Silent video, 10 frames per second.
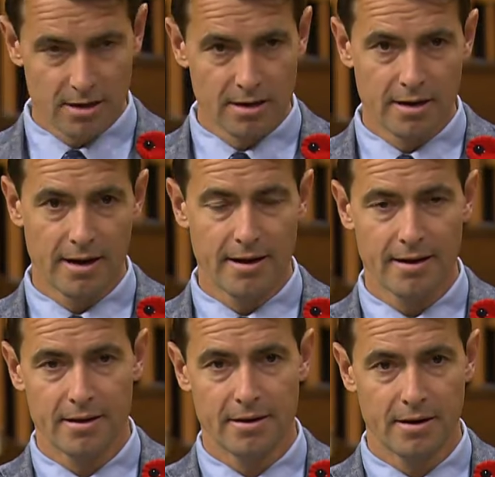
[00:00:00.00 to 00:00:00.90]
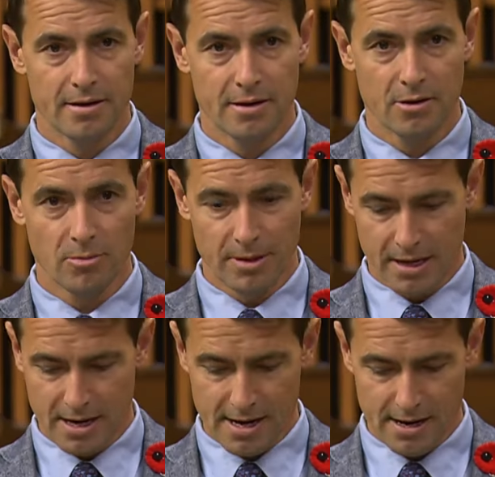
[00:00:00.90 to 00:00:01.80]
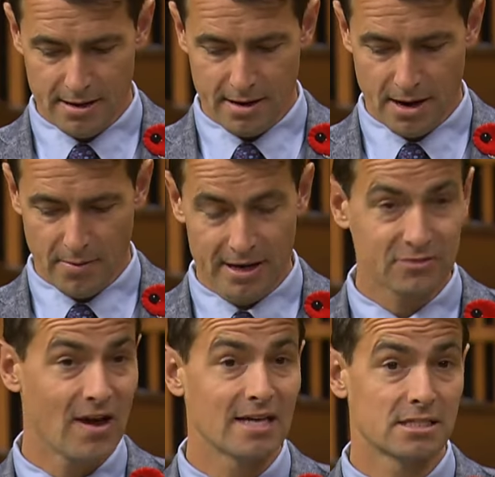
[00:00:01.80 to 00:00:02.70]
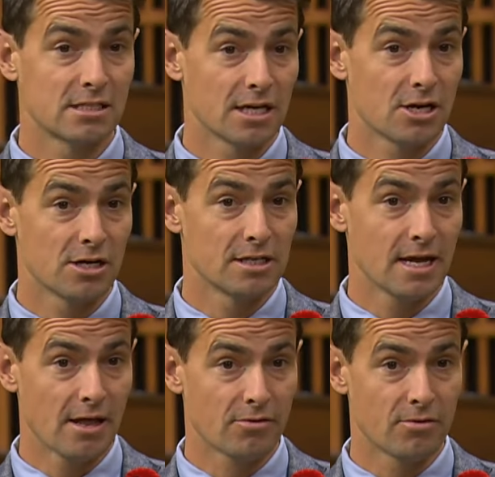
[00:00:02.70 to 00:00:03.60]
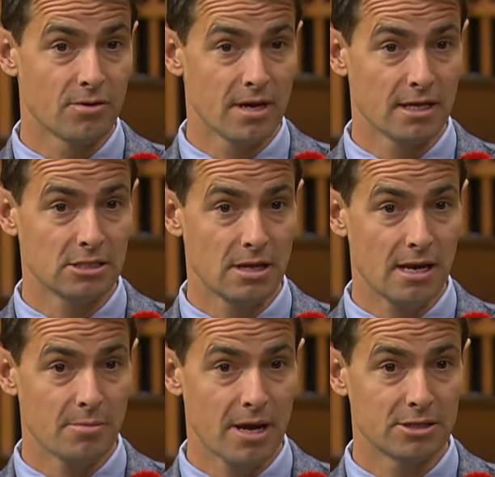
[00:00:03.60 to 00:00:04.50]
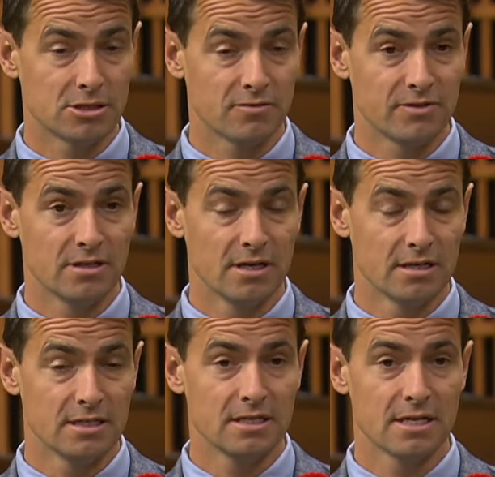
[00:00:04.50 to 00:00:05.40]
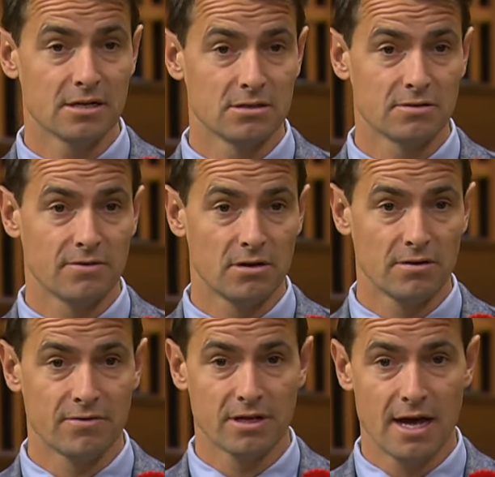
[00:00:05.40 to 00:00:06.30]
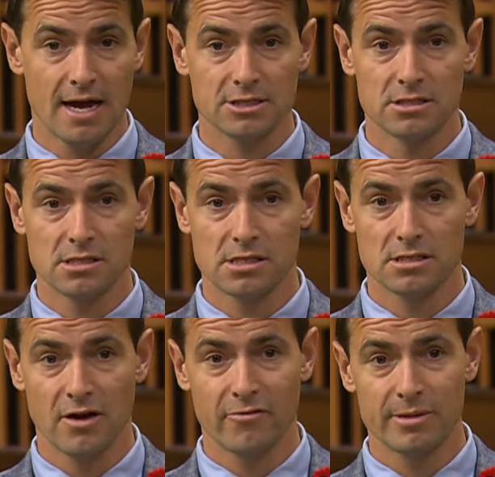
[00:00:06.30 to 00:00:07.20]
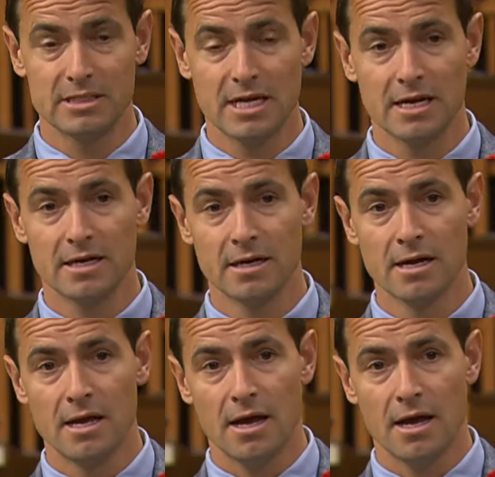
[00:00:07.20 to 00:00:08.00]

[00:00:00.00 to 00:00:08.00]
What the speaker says: And in the opening, I went as fast as I could to get through the eight pages of and details of all of the actions that this government's taken.